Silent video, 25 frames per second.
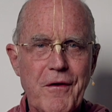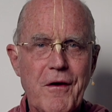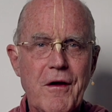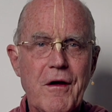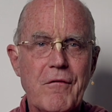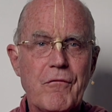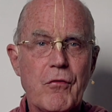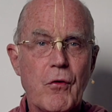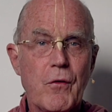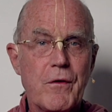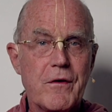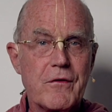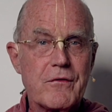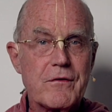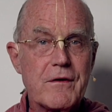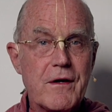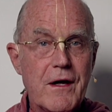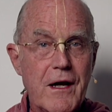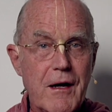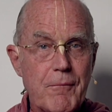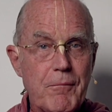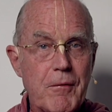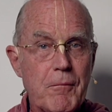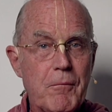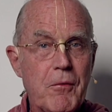for he is
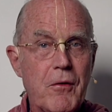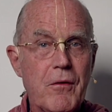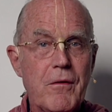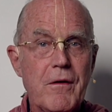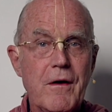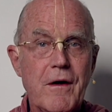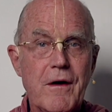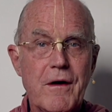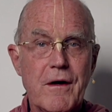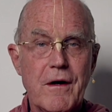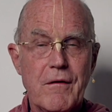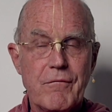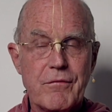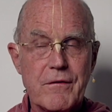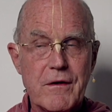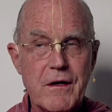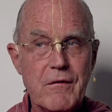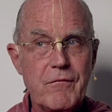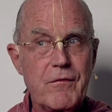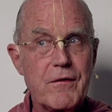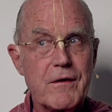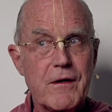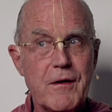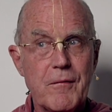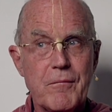capable of
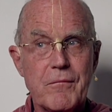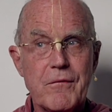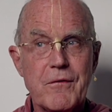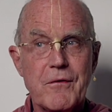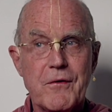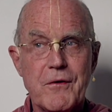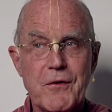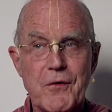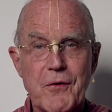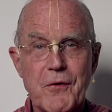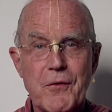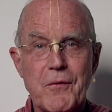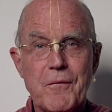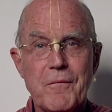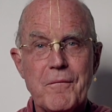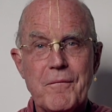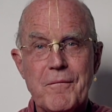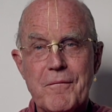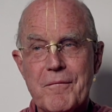giving him to you."